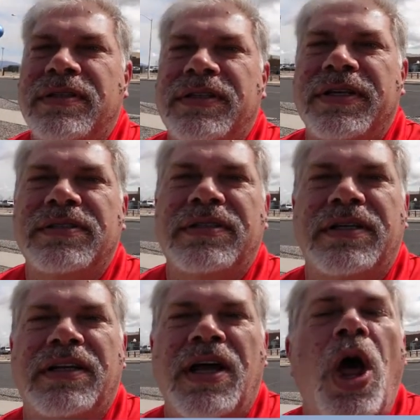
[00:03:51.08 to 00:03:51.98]
There's
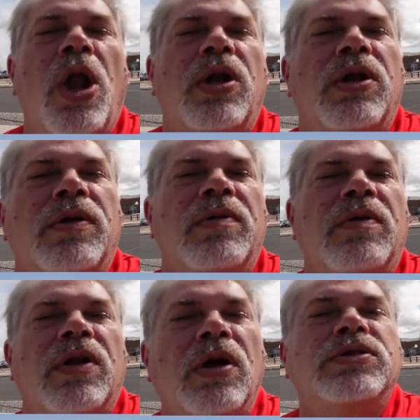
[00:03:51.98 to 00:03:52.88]
the
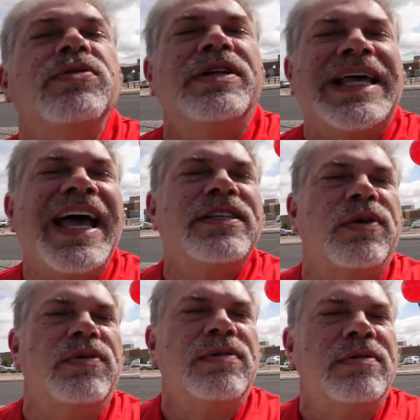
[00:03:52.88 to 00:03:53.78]
Los Lunas High
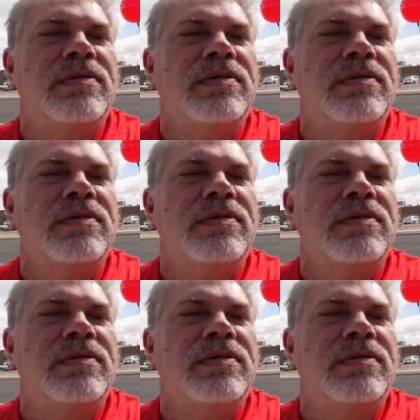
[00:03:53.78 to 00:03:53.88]
School.